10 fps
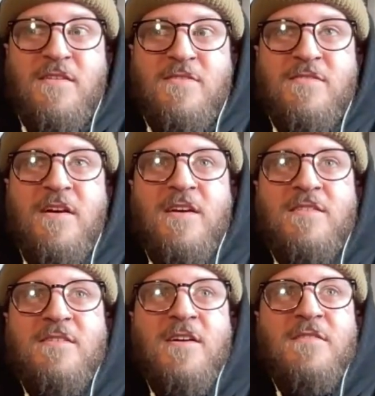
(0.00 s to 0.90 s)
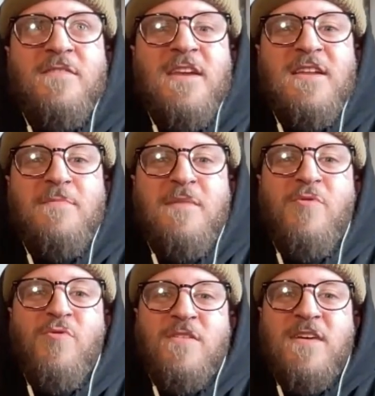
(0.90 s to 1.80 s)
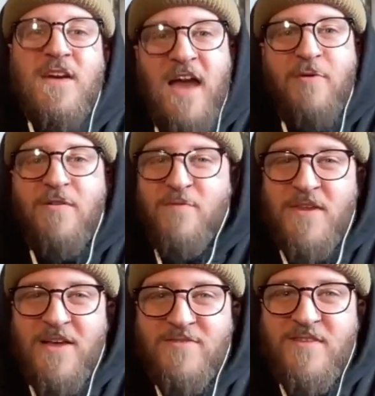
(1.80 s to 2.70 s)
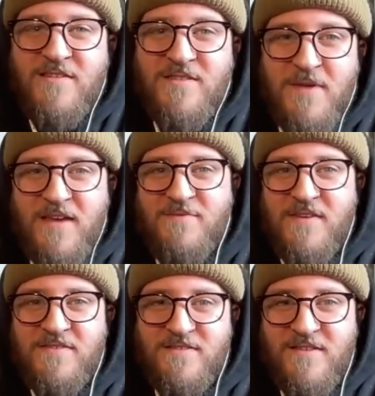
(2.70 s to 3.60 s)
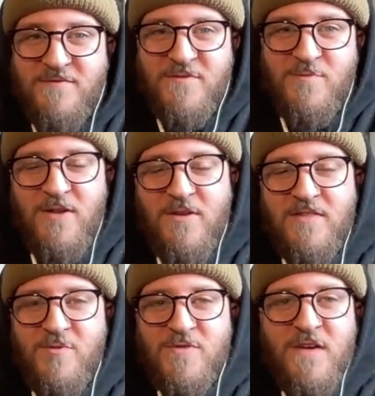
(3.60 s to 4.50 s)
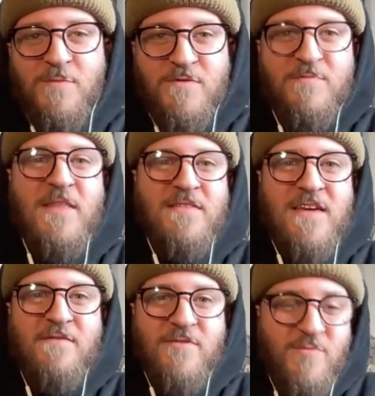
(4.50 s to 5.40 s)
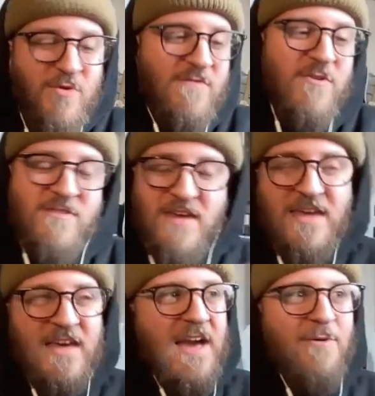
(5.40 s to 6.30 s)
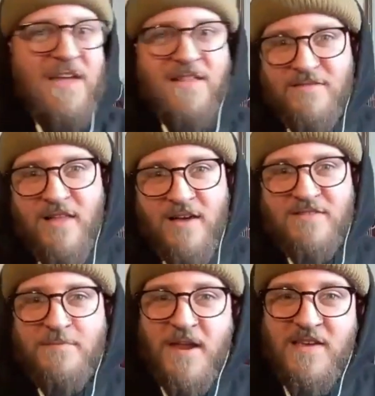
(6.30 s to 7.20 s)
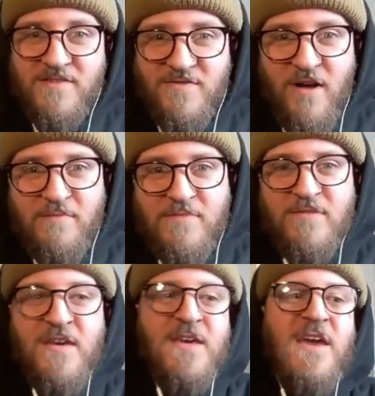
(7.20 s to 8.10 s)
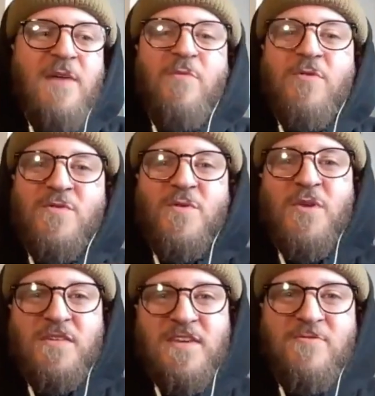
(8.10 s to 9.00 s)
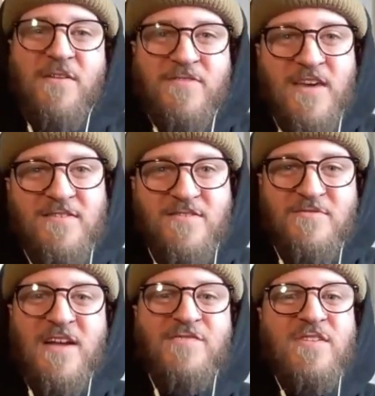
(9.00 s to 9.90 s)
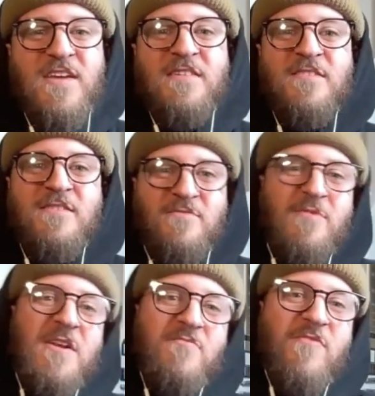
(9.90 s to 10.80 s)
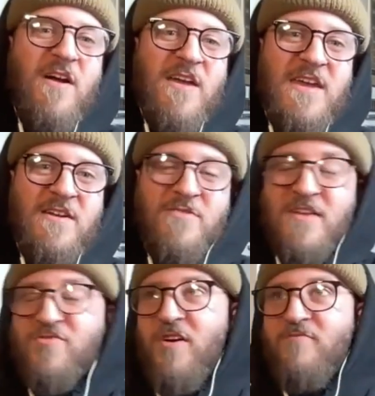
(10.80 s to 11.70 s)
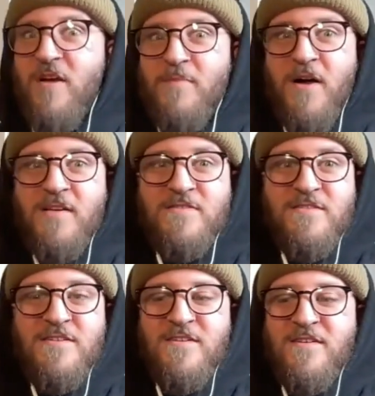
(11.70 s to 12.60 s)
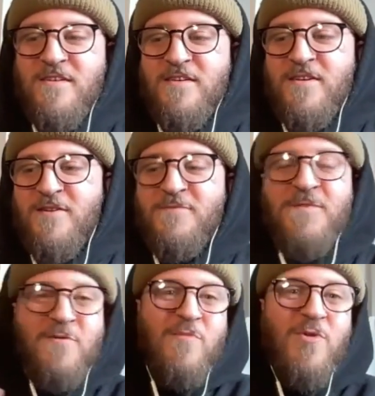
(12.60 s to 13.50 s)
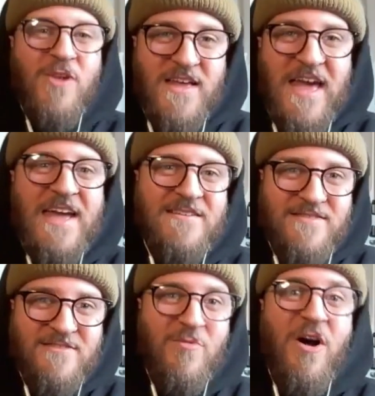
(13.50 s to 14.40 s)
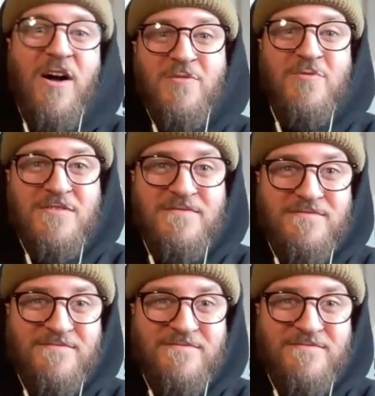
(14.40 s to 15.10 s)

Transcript: started to kind of lean a bit more into how everybody else likes to play things and stuff as well. Like the more time we've spent together, the more I've got to hear how Ed likes to play his drums and what sort of things he gravitates to naturally, so that when I'm writing, I'll then try and write parts that feel more like Ed than what I would